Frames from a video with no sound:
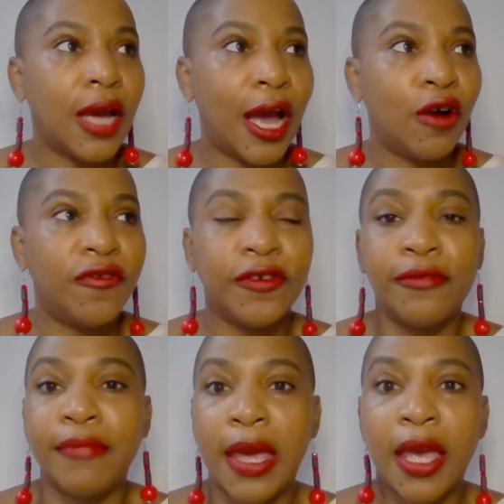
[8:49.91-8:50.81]

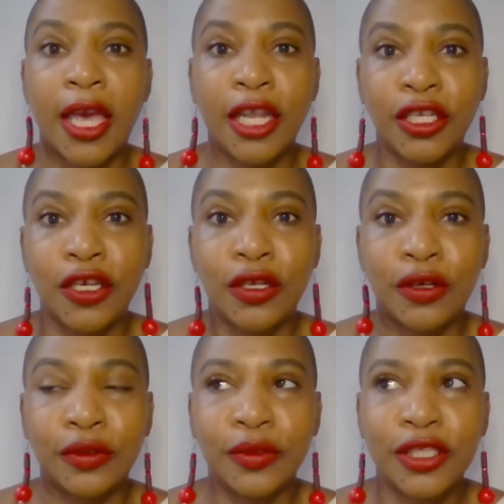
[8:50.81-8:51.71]
alpha
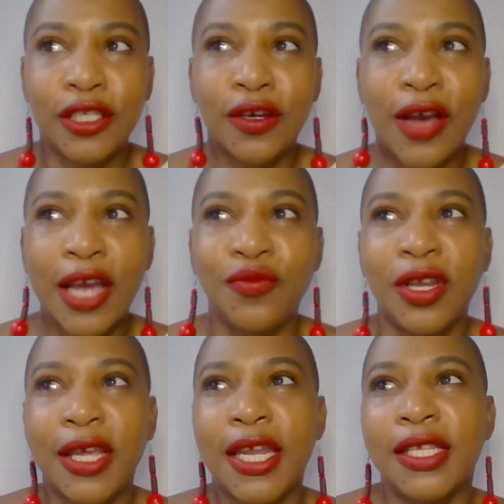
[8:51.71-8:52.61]
man, So I
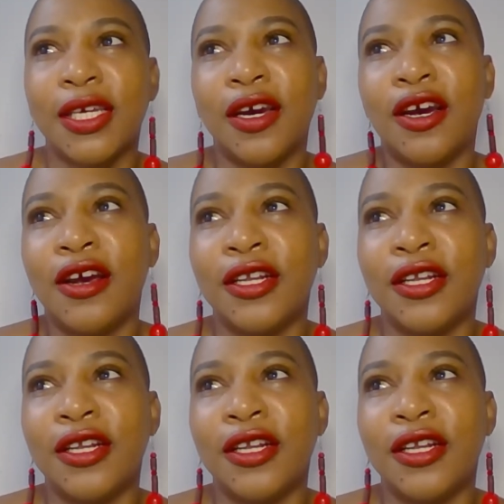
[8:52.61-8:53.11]
related to her,